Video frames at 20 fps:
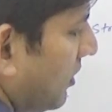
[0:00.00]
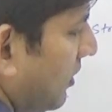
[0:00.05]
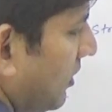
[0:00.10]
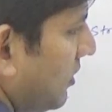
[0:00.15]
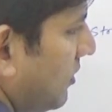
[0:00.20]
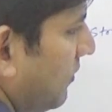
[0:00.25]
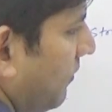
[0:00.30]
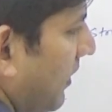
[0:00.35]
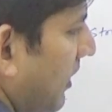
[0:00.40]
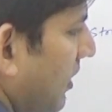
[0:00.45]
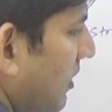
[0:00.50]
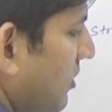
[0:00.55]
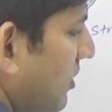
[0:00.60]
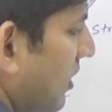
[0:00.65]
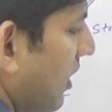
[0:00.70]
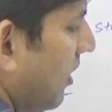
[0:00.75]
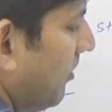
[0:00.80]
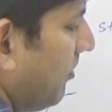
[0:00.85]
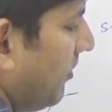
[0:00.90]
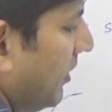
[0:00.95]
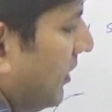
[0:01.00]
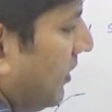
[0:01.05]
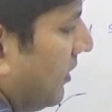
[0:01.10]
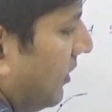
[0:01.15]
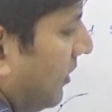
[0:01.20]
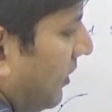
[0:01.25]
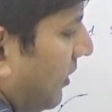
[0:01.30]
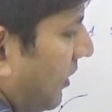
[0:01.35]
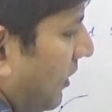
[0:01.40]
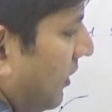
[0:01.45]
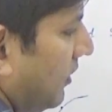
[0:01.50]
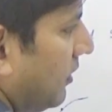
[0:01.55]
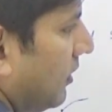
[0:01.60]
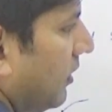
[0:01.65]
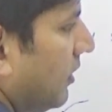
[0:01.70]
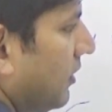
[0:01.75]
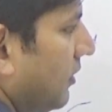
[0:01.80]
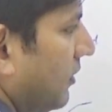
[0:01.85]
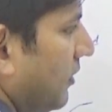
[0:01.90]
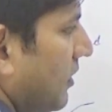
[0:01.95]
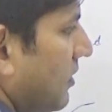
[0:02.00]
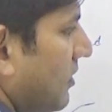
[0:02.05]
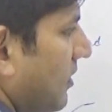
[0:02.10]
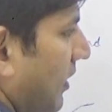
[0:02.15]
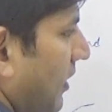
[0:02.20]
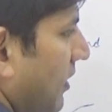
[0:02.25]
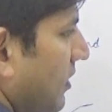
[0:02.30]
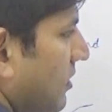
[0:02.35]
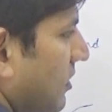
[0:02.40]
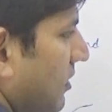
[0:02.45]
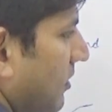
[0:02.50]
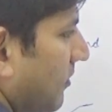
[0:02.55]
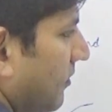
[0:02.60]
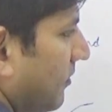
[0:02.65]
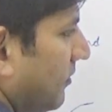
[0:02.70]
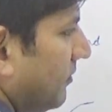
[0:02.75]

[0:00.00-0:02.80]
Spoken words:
is very sharp in this range.